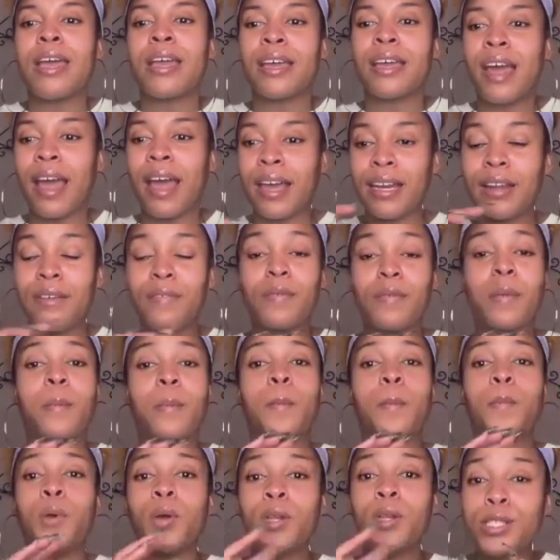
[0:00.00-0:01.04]
kind of
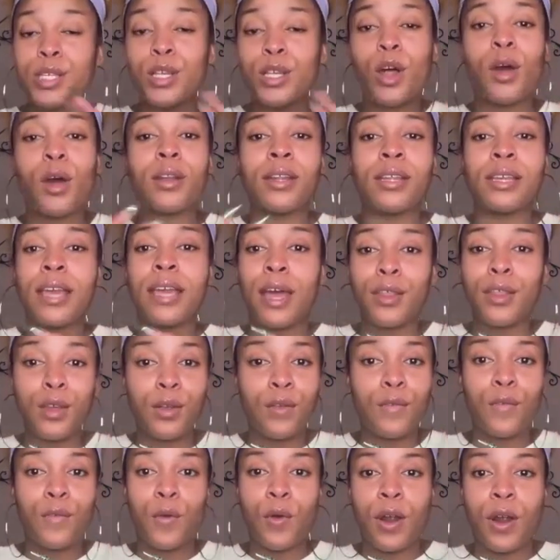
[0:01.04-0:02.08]
puts it all together
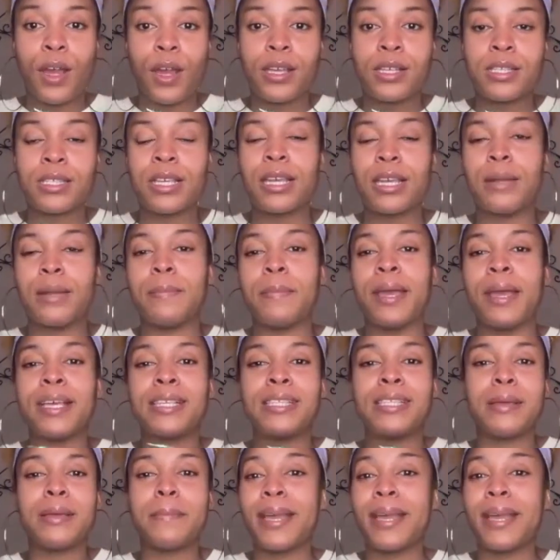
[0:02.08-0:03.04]
for us and makes it